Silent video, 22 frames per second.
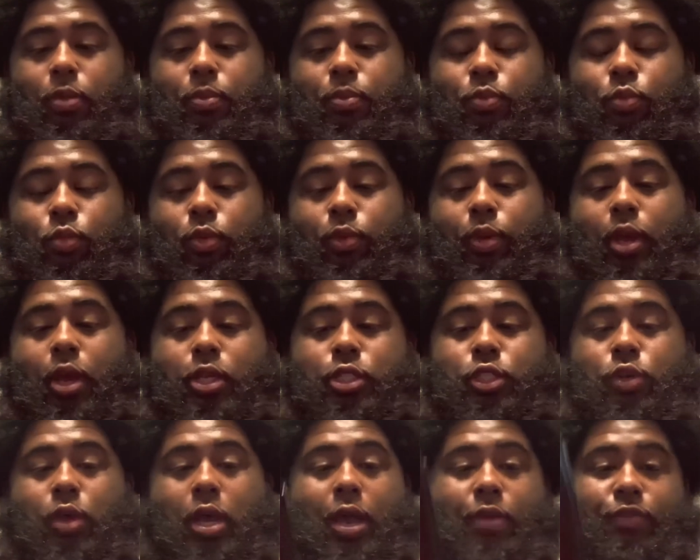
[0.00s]
We
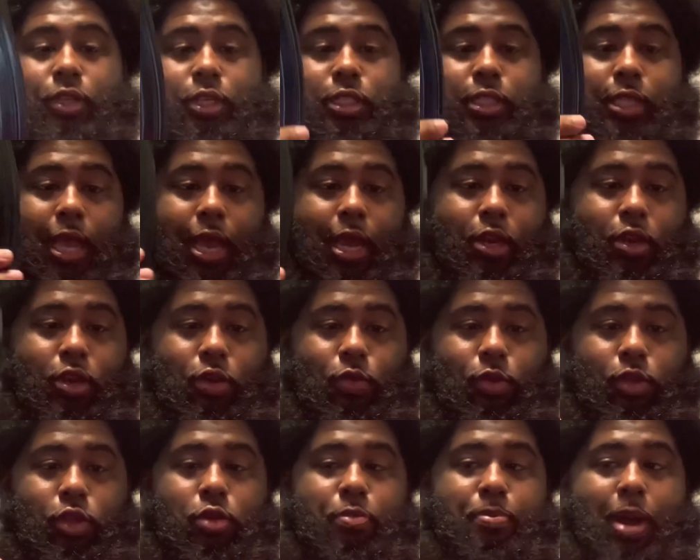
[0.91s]
also have the standard.
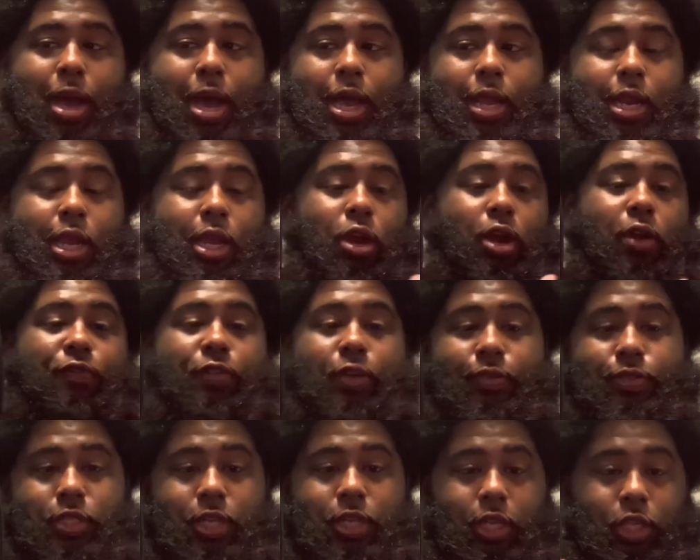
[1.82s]
When you buy an
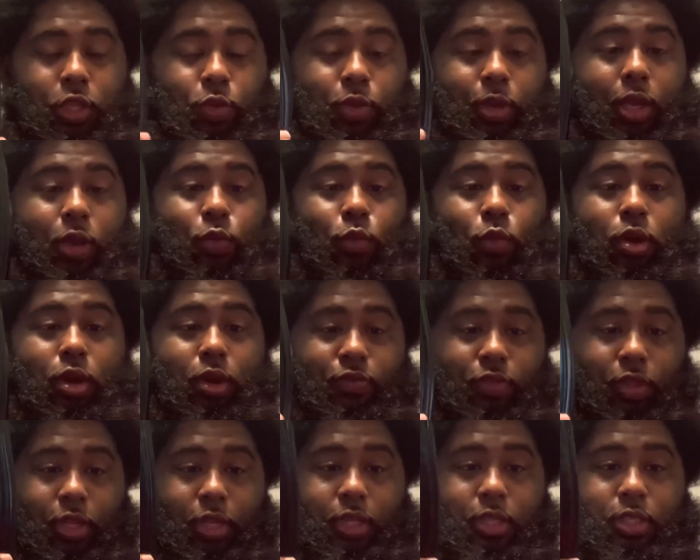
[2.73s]
AR-15, you get one of
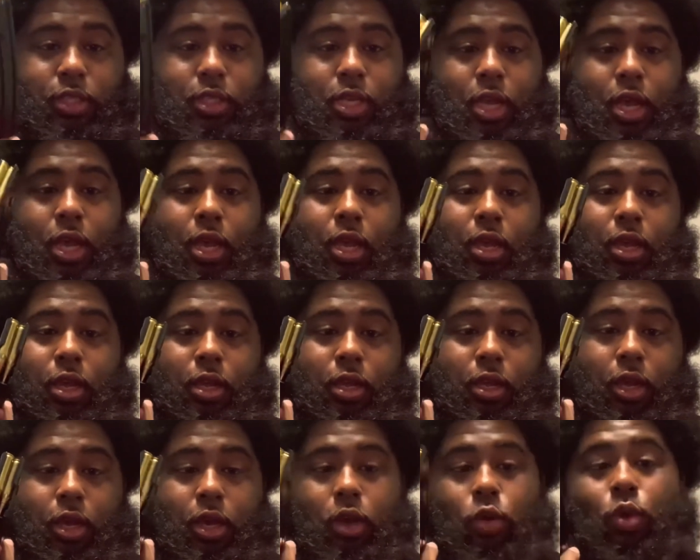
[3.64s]
these.
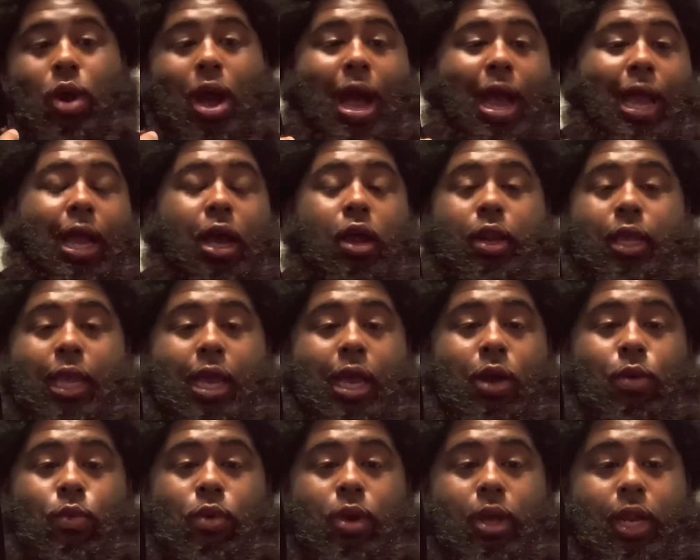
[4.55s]
Well, I only got
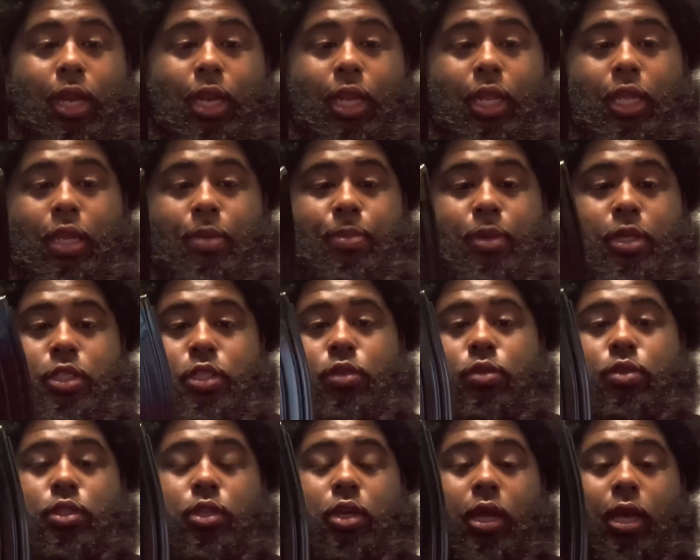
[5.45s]
one. They didn't give me two.
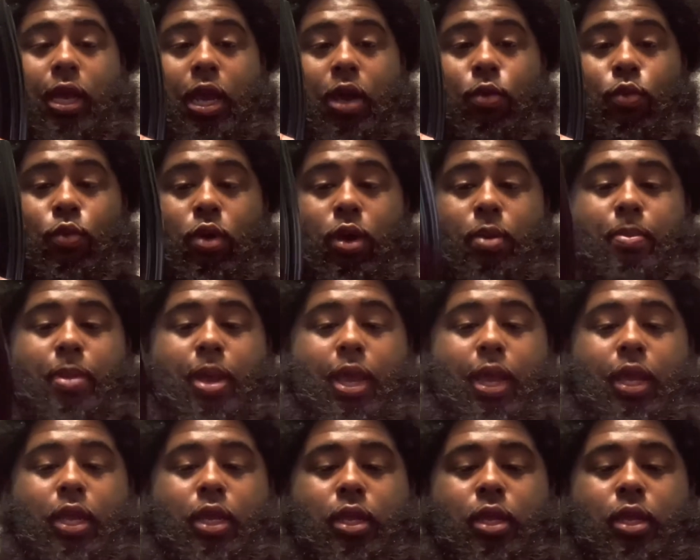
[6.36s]
So I got one mag.